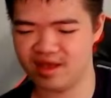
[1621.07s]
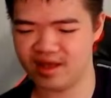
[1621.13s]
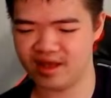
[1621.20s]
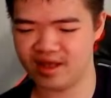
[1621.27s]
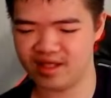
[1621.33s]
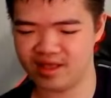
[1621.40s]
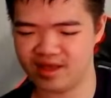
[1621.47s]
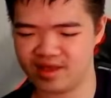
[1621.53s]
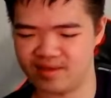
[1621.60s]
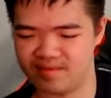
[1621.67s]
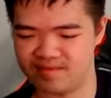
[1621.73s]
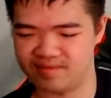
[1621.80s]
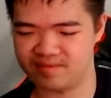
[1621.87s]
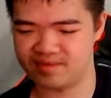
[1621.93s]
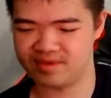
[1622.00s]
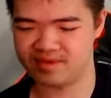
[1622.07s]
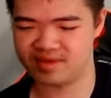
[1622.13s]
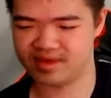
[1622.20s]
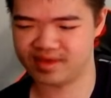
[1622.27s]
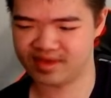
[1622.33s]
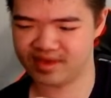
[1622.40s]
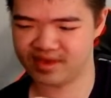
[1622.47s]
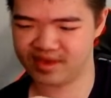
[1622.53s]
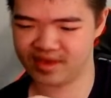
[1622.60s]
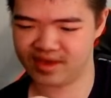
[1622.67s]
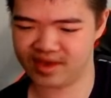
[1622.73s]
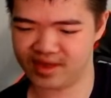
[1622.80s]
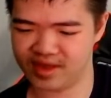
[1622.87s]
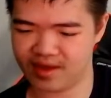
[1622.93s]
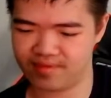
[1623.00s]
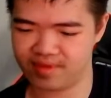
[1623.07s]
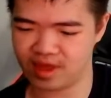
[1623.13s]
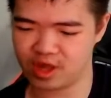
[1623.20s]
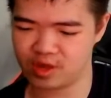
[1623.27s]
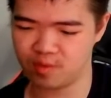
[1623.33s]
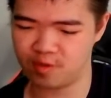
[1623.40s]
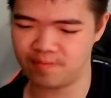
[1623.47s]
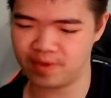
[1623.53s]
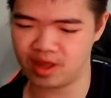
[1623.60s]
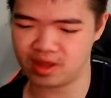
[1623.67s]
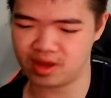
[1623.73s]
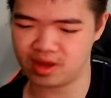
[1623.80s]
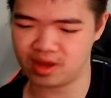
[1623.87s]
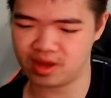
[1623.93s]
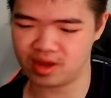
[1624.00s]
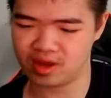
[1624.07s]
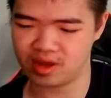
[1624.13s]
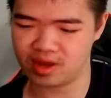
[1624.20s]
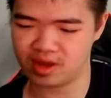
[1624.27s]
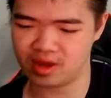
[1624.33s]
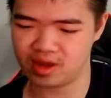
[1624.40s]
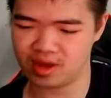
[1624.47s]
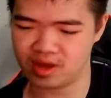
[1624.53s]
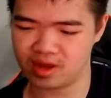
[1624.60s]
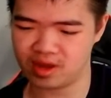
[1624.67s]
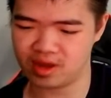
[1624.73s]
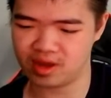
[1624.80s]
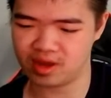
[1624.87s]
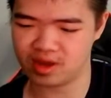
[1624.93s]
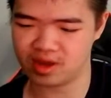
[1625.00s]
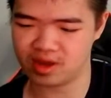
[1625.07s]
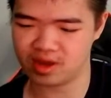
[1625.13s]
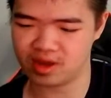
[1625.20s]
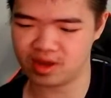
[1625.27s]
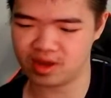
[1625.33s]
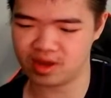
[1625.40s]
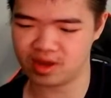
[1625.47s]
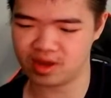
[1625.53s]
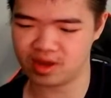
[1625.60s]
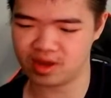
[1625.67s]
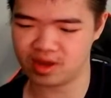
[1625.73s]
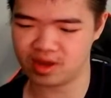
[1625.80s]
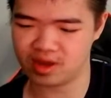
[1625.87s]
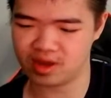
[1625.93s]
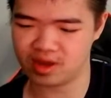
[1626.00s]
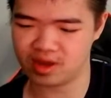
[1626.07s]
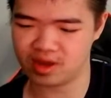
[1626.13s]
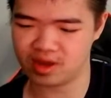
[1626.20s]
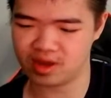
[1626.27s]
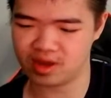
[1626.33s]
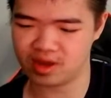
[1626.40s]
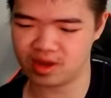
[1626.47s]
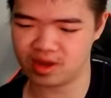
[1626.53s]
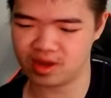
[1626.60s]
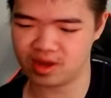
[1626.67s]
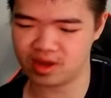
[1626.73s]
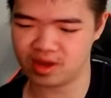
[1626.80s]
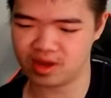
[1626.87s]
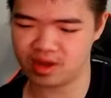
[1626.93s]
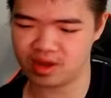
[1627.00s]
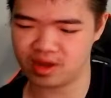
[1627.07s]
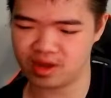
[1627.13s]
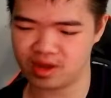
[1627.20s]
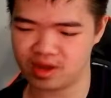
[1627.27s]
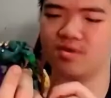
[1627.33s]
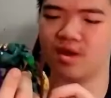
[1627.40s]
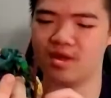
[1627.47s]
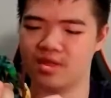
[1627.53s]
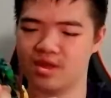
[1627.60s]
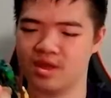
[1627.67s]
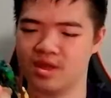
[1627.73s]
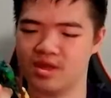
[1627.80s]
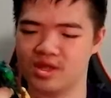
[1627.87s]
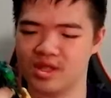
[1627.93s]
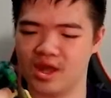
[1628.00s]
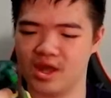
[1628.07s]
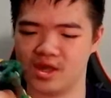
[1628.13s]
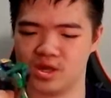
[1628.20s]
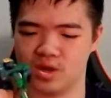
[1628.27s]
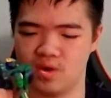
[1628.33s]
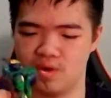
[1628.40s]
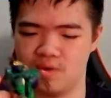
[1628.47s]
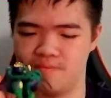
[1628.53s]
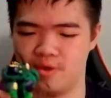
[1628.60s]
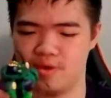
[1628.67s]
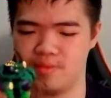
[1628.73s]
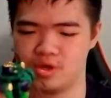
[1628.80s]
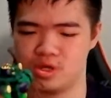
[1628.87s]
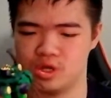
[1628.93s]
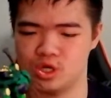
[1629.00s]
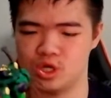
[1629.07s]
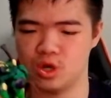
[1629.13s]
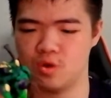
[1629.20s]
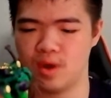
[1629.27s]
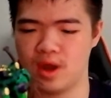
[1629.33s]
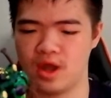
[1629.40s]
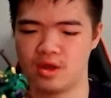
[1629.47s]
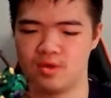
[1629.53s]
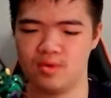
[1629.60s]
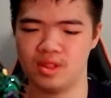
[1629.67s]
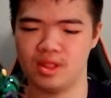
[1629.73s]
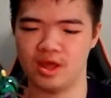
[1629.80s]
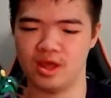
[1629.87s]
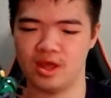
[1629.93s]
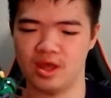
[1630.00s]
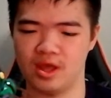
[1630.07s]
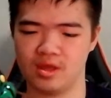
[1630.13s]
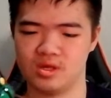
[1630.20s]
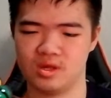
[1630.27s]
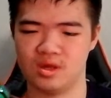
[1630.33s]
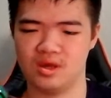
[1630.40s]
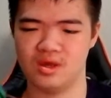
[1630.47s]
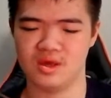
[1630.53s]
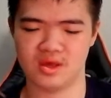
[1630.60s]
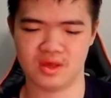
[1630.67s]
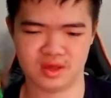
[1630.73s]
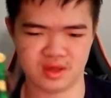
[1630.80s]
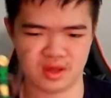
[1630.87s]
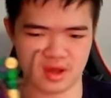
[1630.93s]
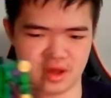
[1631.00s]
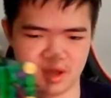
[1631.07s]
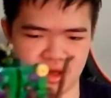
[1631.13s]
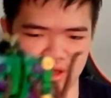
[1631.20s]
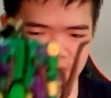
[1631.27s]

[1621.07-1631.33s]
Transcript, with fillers: I like him. Definitely has more paint than the Thrilling 30 version. Definitely looks like Definitely looks more like Waspinator. I think his legs are pretty much to show accurate legs. Yeah.